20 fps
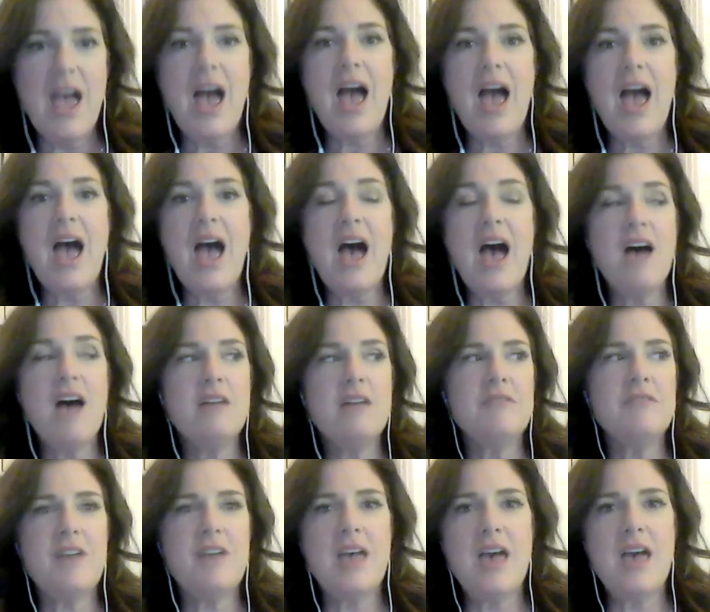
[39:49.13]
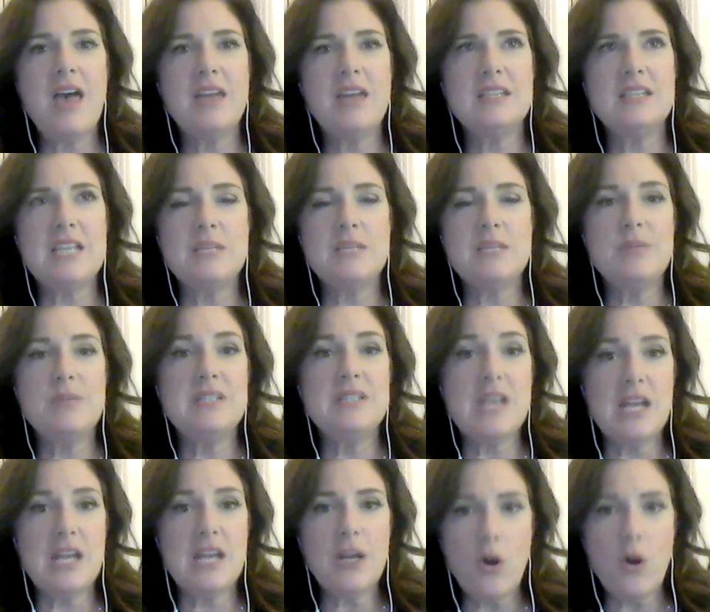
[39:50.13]
Have an assessment
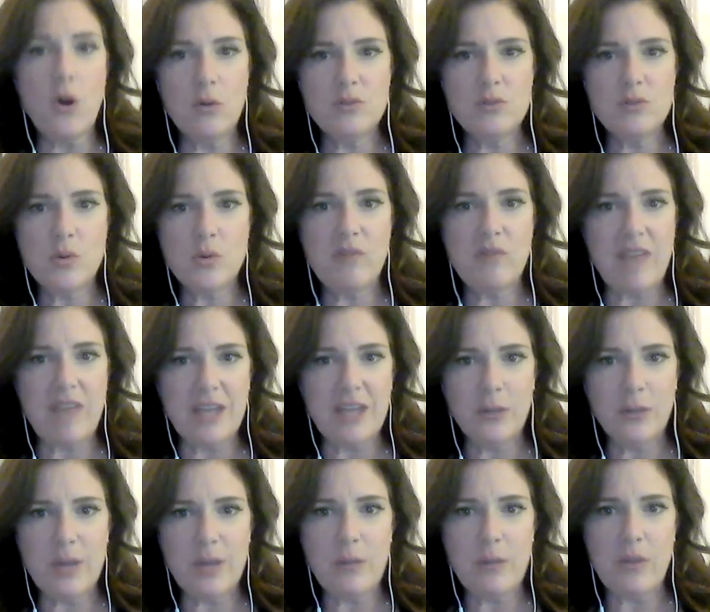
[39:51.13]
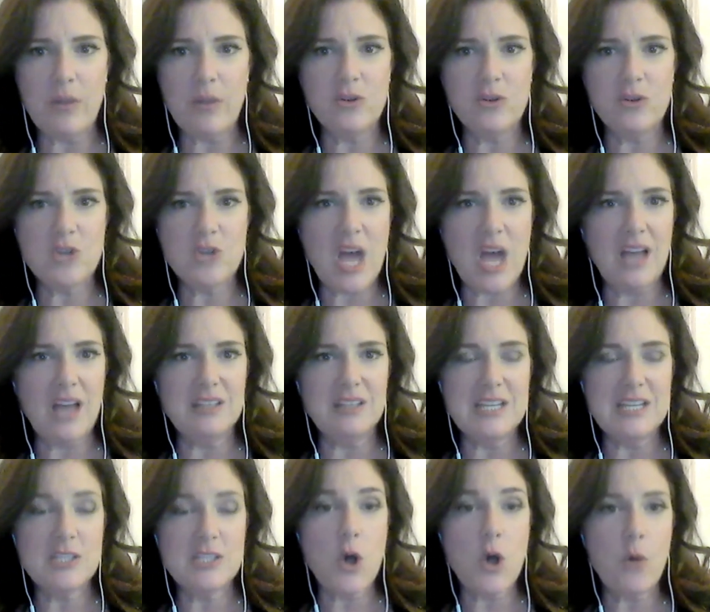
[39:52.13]
done at home to evaluate whether your child
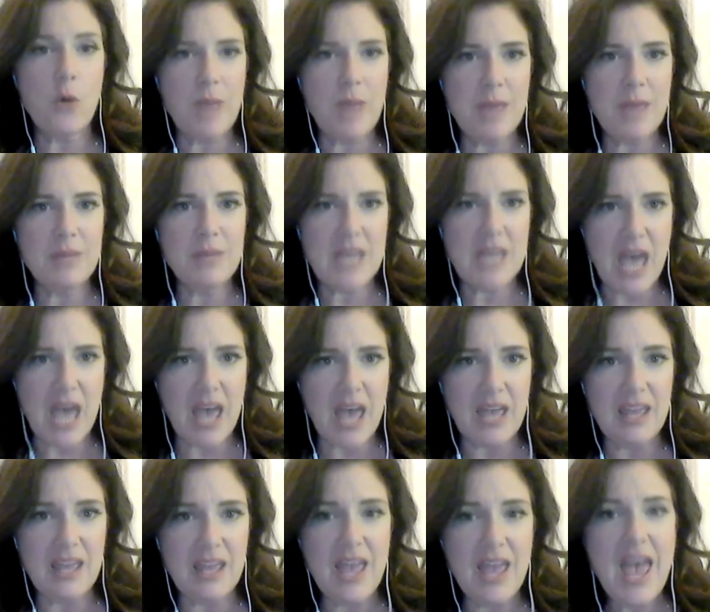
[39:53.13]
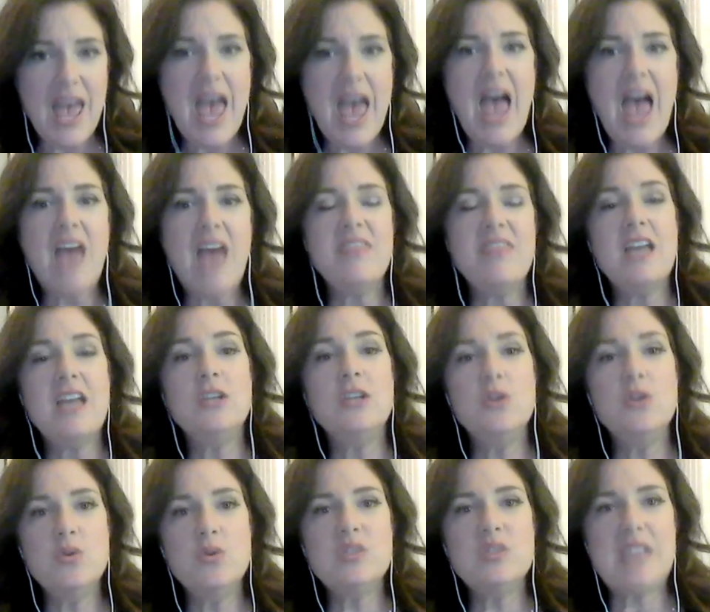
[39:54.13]
needs home ABA, and then
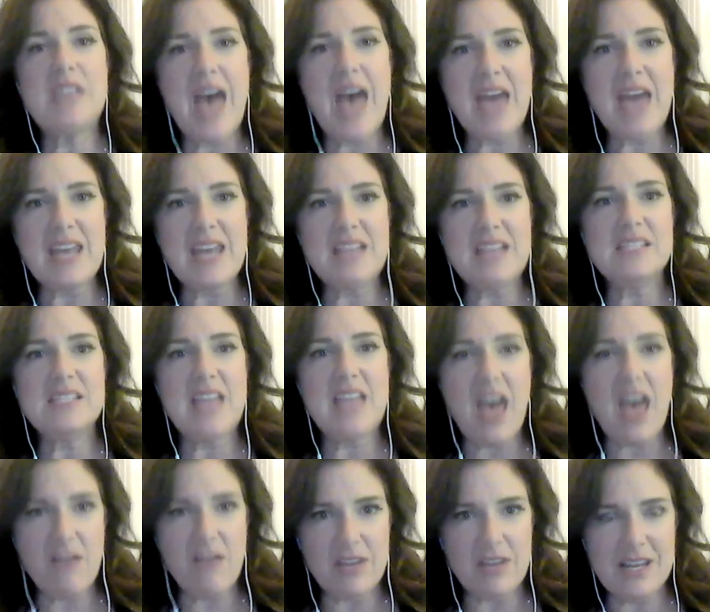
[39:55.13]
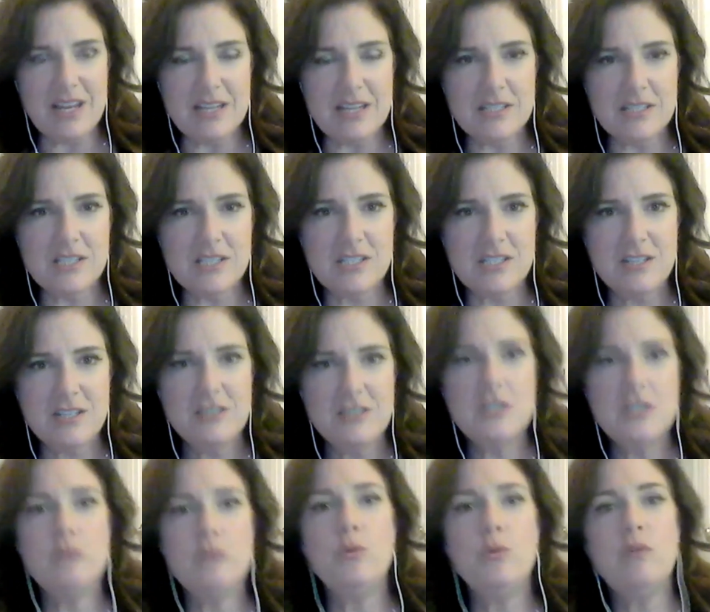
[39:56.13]
use that as the evidence
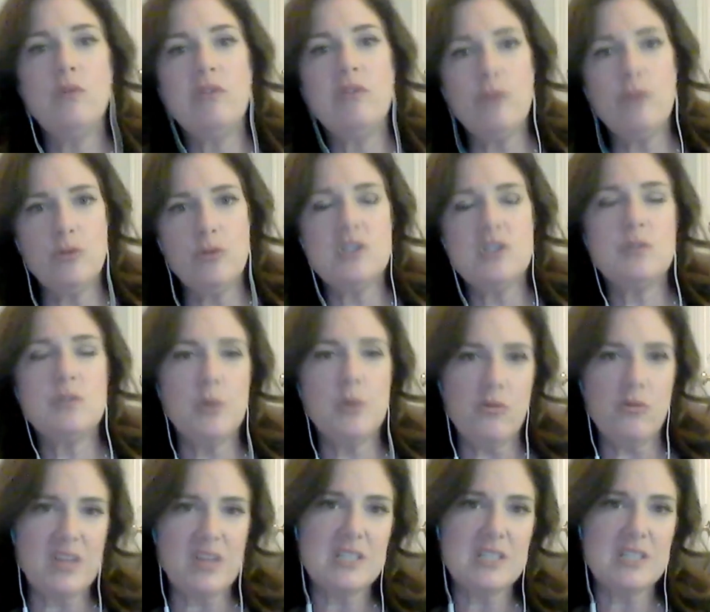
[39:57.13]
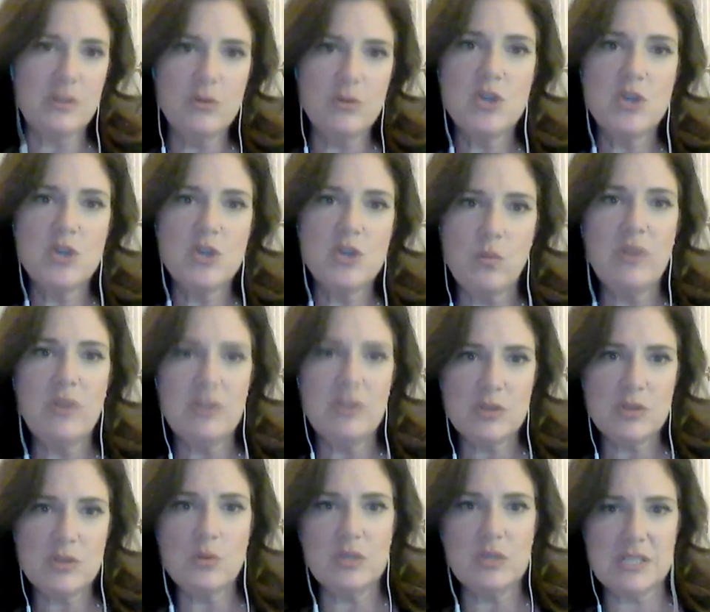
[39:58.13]
to move through dispute resolution with
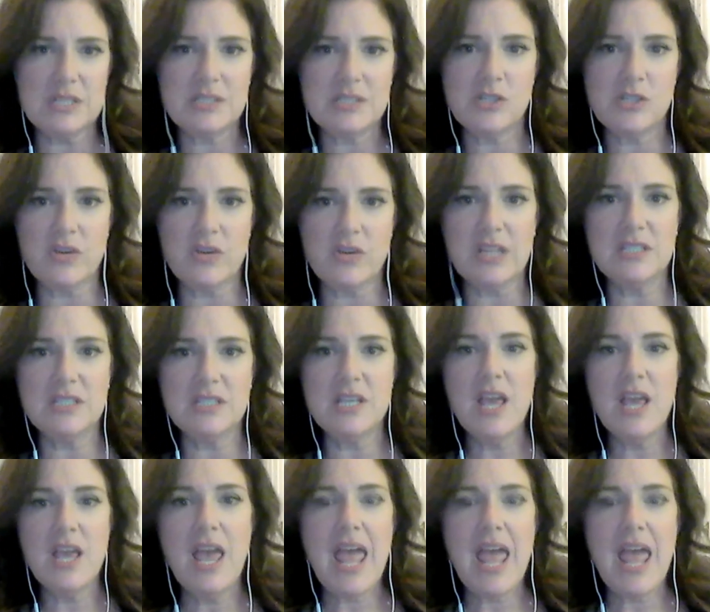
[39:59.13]
the school district.